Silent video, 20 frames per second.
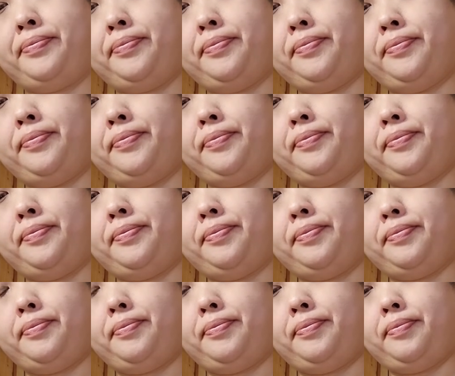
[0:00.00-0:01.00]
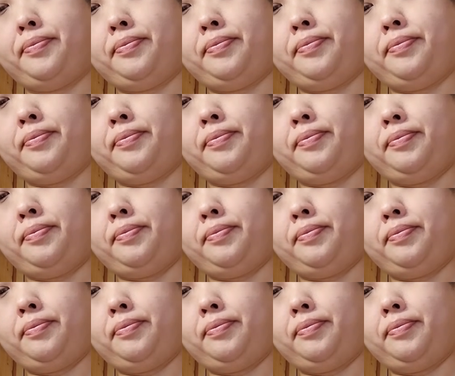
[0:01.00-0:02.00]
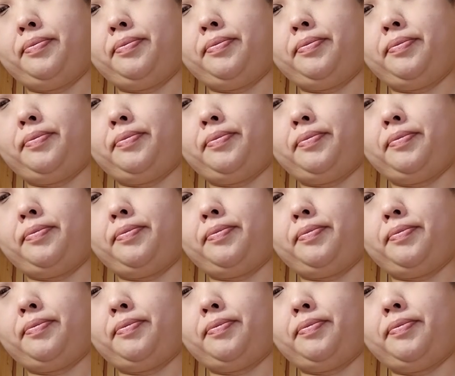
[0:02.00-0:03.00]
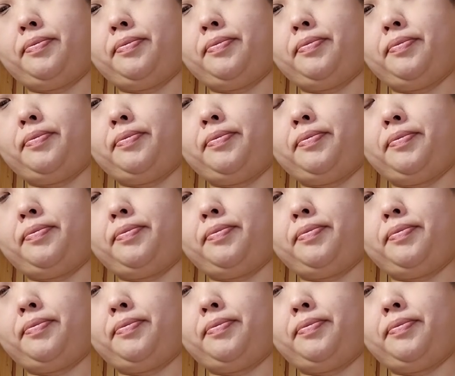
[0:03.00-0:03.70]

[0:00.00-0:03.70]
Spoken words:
(silence)